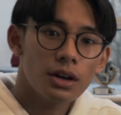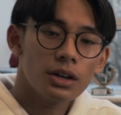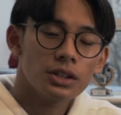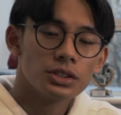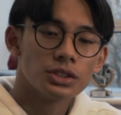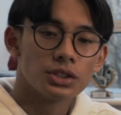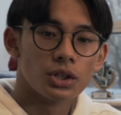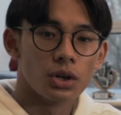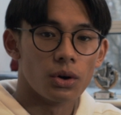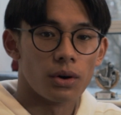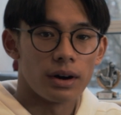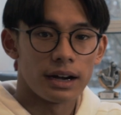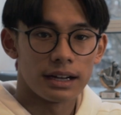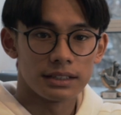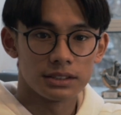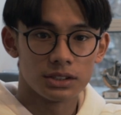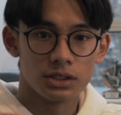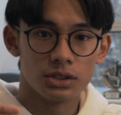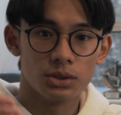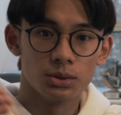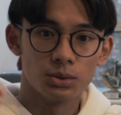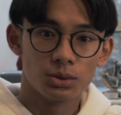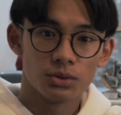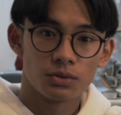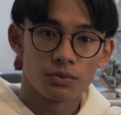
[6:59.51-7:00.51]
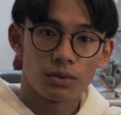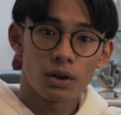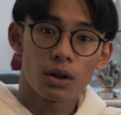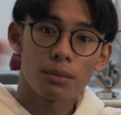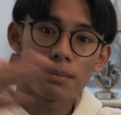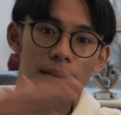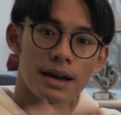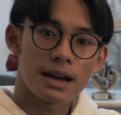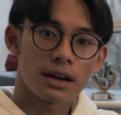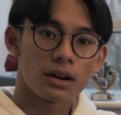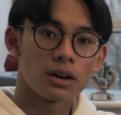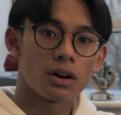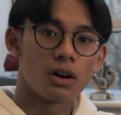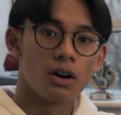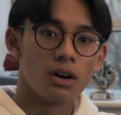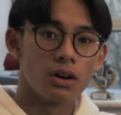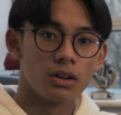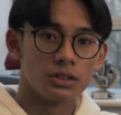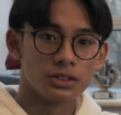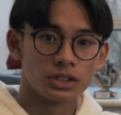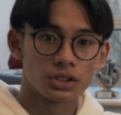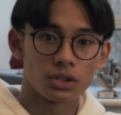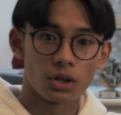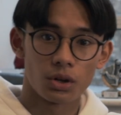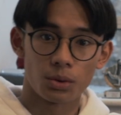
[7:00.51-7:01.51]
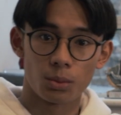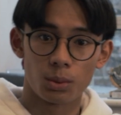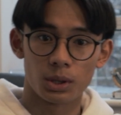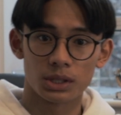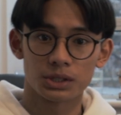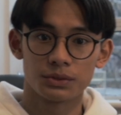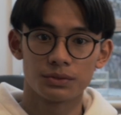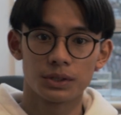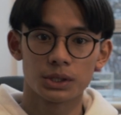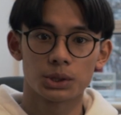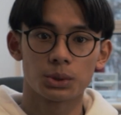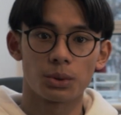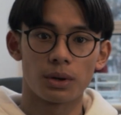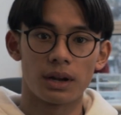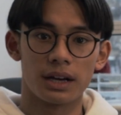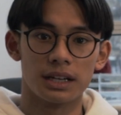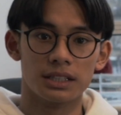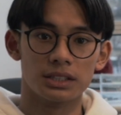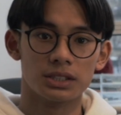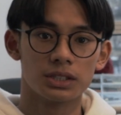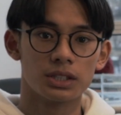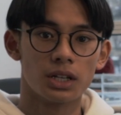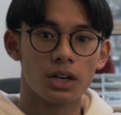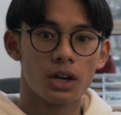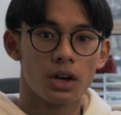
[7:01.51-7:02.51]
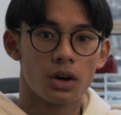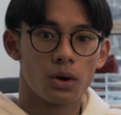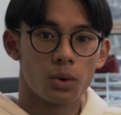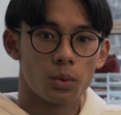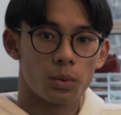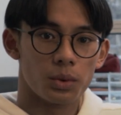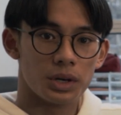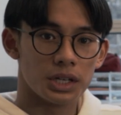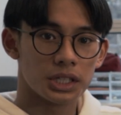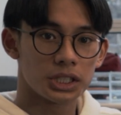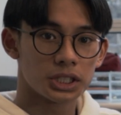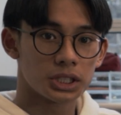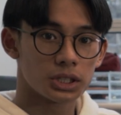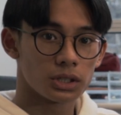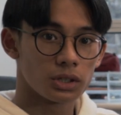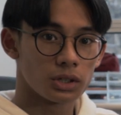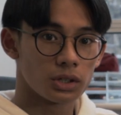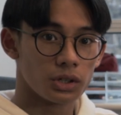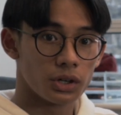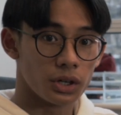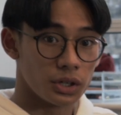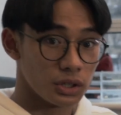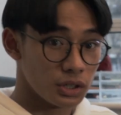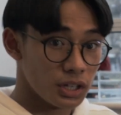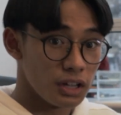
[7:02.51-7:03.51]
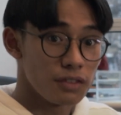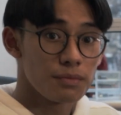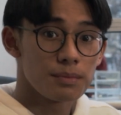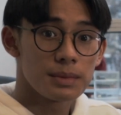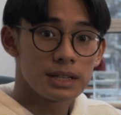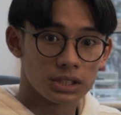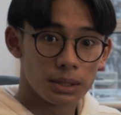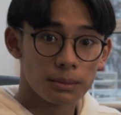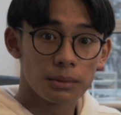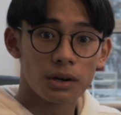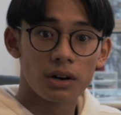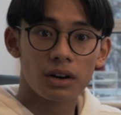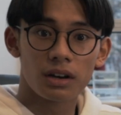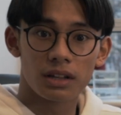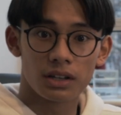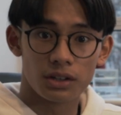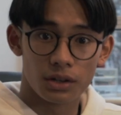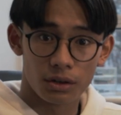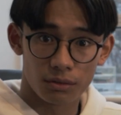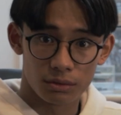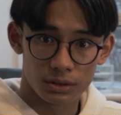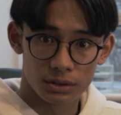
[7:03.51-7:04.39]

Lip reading: So I had to fall back on SolidWorks Visualize, which could give me similarly good